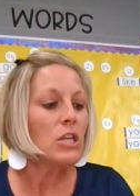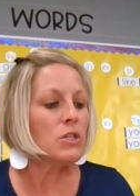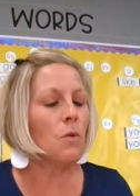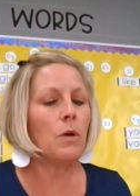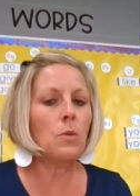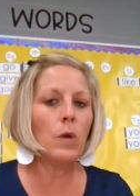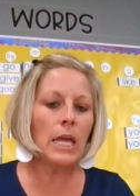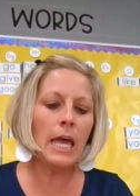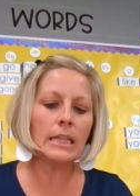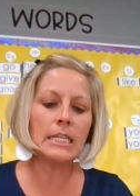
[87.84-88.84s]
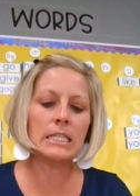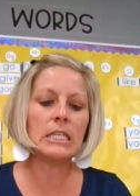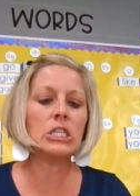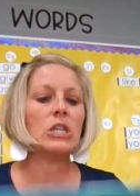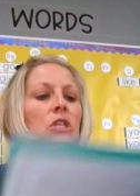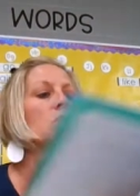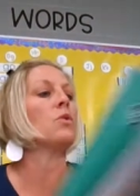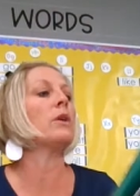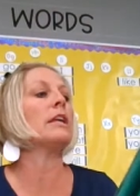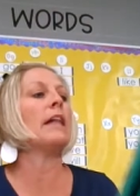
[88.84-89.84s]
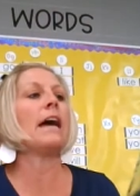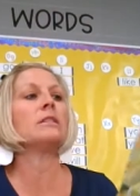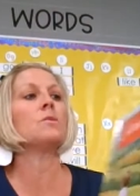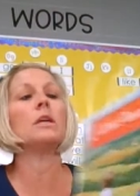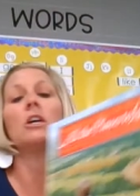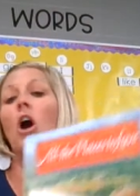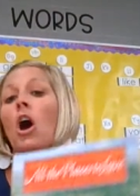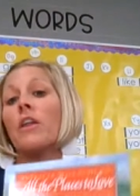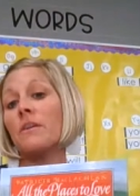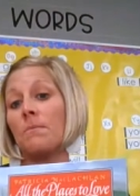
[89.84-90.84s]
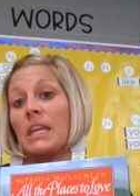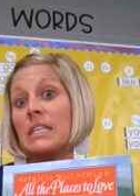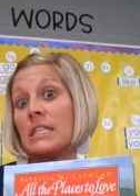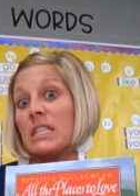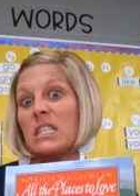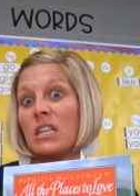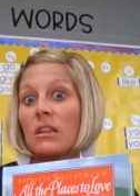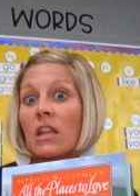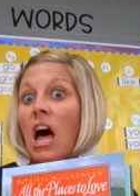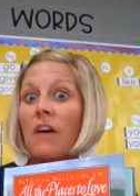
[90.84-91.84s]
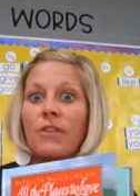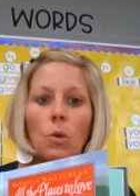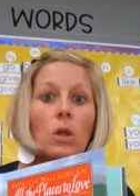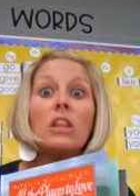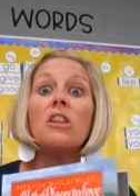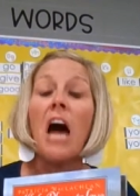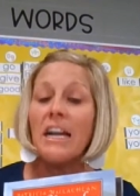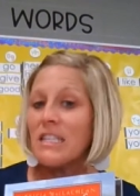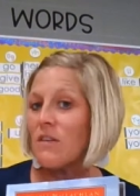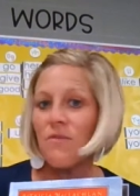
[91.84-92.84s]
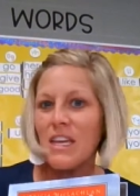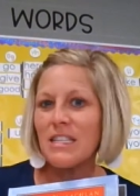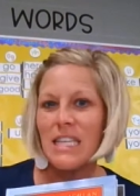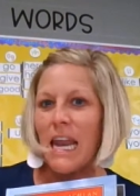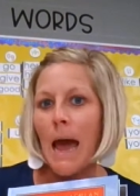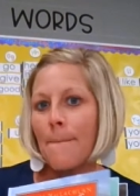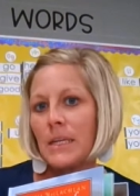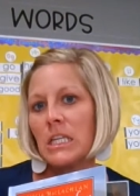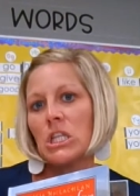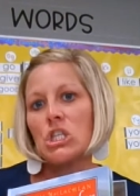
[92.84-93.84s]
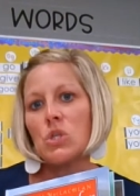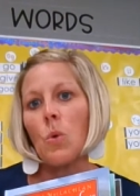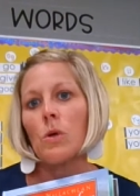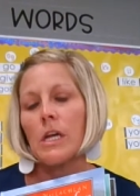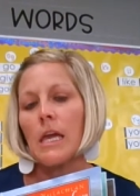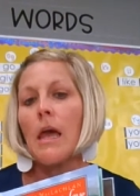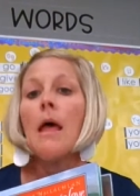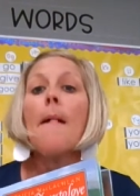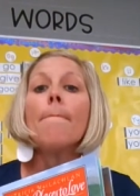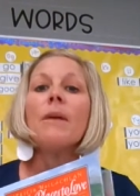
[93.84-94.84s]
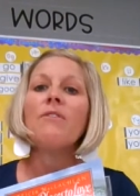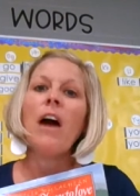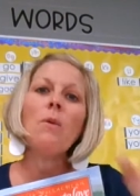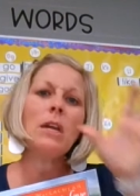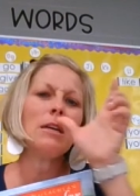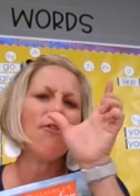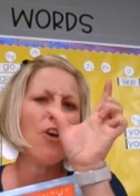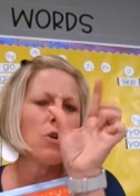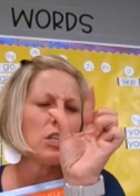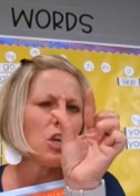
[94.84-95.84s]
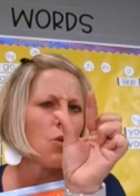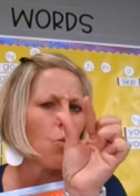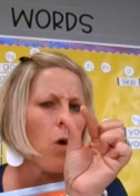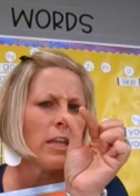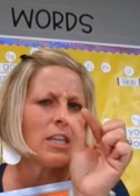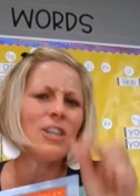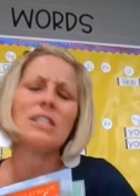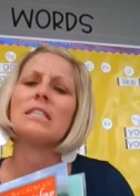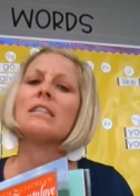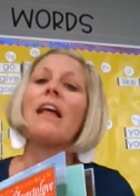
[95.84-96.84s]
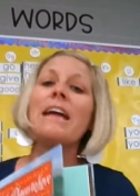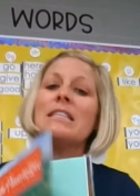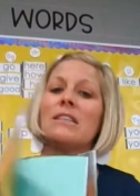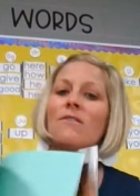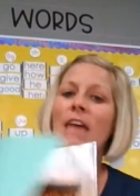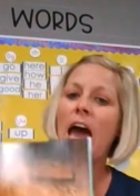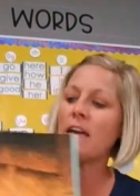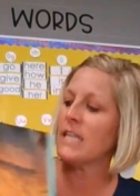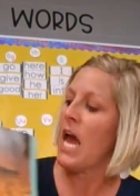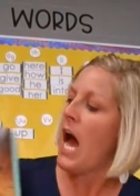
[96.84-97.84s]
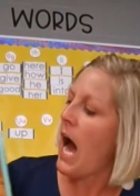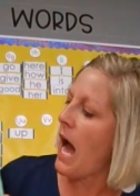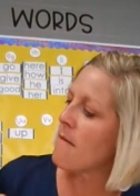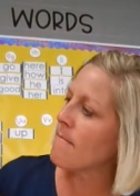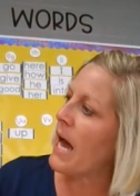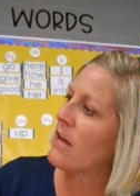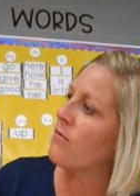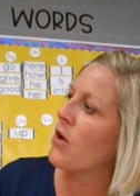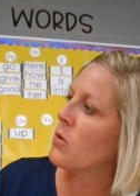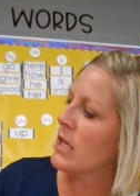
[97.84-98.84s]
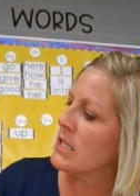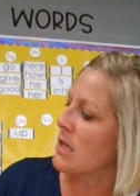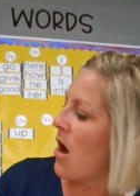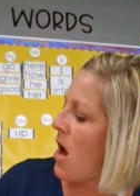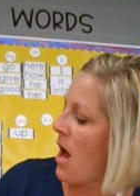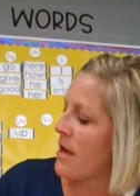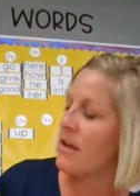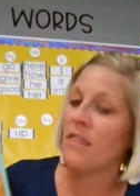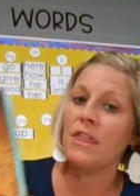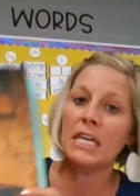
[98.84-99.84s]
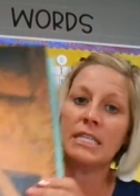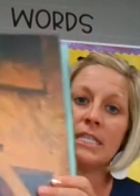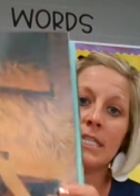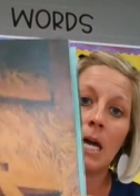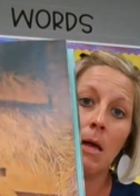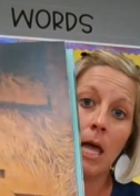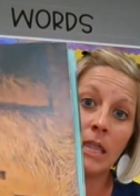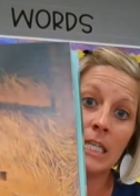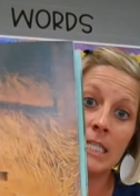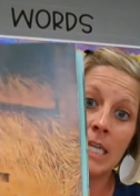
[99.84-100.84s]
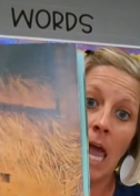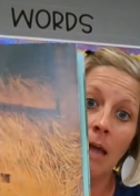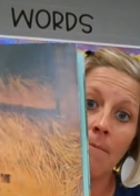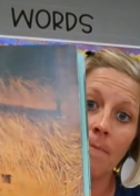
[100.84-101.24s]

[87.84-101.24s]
So when we listened to the story last week, all the places to love, there were lots of things that happened in the story. But if I want to focus on one little slice of that, I might focus on this this day.